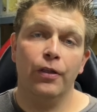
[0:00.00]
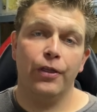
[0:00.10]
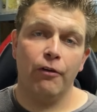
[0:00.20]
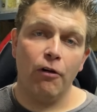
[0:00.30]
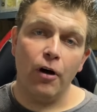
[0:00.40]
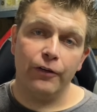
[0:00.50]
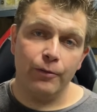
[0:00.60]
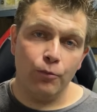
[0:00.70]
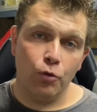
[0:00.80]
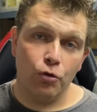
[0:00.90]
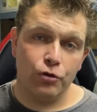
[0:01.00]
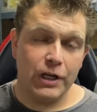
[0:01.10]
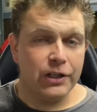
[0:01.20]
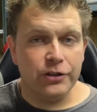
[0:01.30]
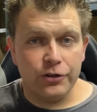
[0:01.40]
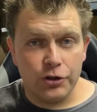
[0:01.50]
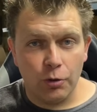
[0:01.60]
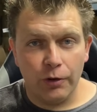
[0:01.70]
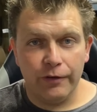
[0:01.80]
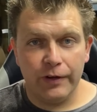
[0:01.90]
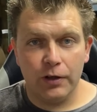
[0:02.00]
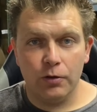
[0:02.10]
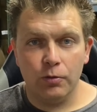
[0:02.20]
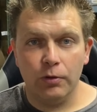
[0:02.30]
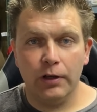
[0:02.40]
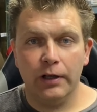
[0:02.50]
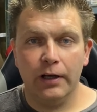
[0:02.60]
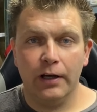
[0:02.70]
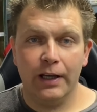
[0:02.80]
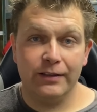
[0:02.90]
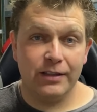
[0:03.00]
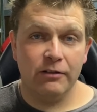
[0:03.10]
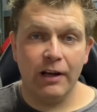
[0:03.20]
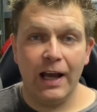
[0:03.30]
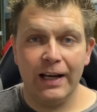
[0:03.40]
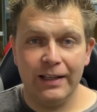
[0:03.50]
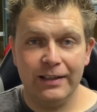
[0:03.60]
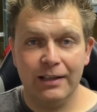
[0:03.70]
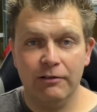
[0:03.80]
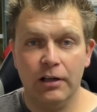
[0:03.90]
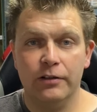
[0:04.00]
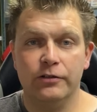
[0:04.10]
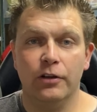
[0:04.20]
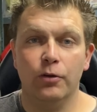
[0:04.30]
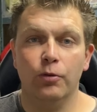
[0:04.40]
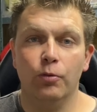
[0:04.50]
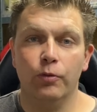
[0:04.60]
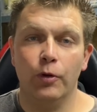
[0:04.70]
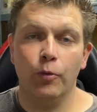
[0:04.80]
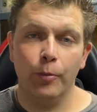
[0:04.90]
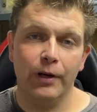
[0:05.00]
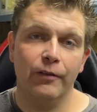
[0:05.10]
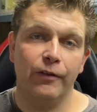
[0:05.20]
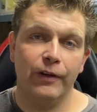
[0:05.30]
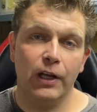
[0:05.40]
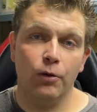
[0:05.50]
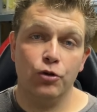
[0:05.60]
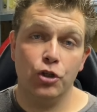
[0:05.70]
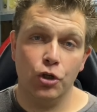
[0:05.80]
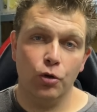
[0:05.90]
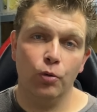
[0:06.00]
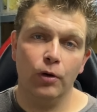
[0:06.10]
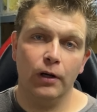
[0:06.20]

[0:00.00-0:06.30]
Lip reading: There are some more changes due on the vehicle, exterior and interior, so there will be another video due.